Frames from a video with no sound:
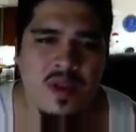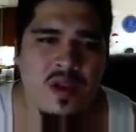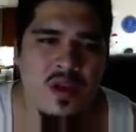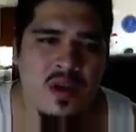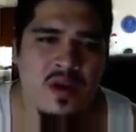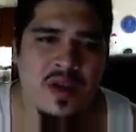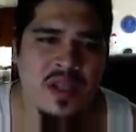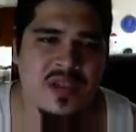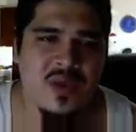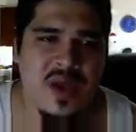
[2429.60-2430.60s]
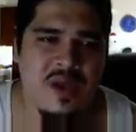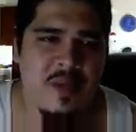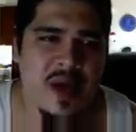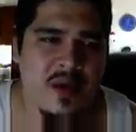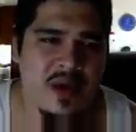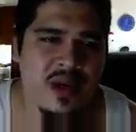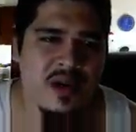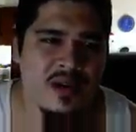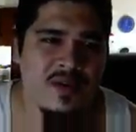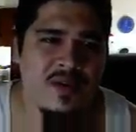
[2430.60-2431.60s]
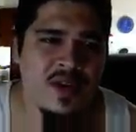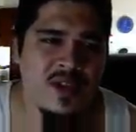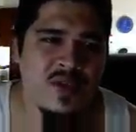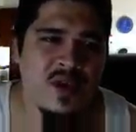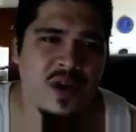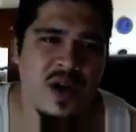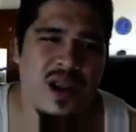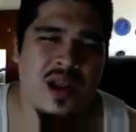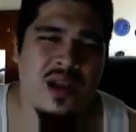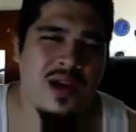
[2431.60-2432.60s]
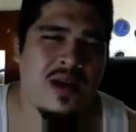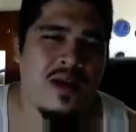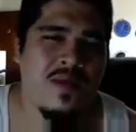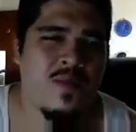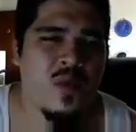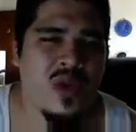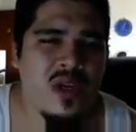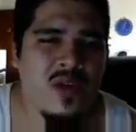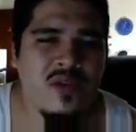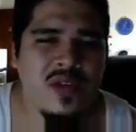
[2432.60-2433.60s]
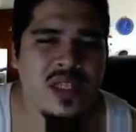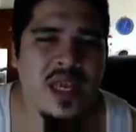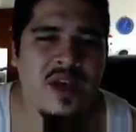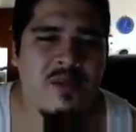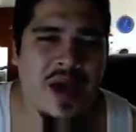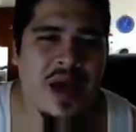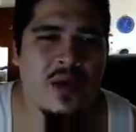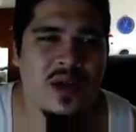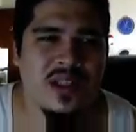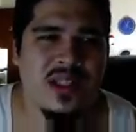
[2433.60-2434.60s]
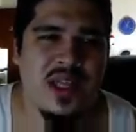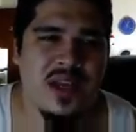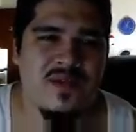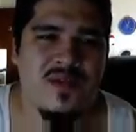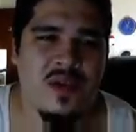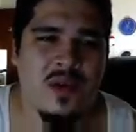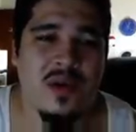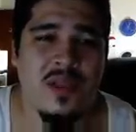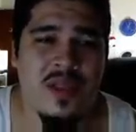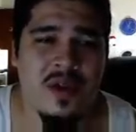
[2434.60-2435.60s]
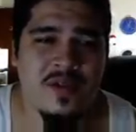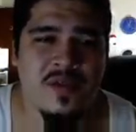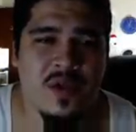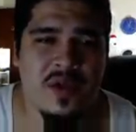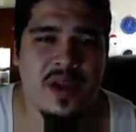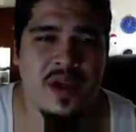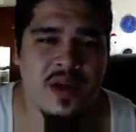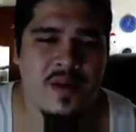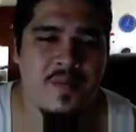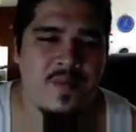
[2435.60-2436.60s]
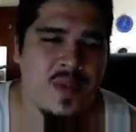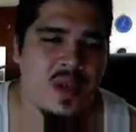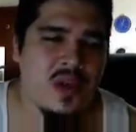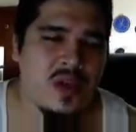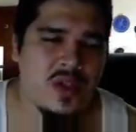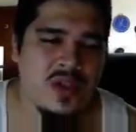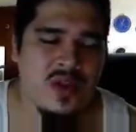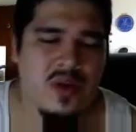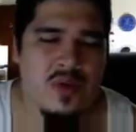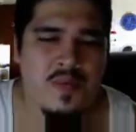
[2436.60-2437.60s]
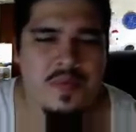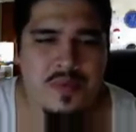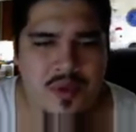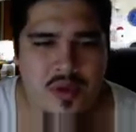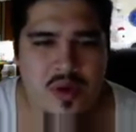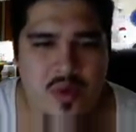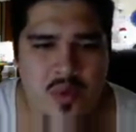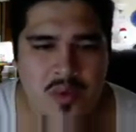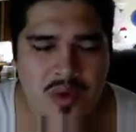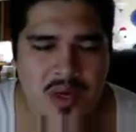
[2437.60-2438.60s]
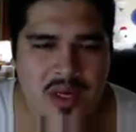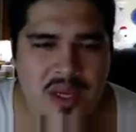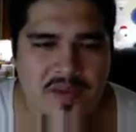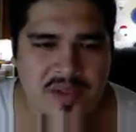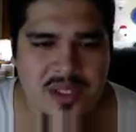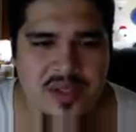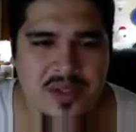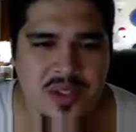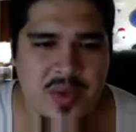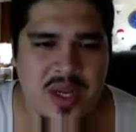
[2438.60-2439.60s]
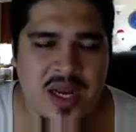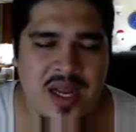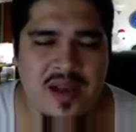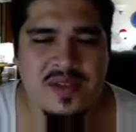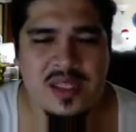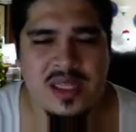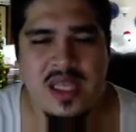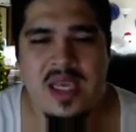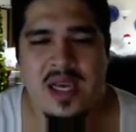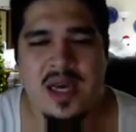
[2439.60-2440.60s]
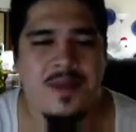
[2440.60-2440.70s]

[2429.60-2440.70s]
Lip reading: Okay, so we have power here on the first floor. Now, we don't really have power on the second floor or the third floor right now. So, what we're going to have to do is we kind of have to link up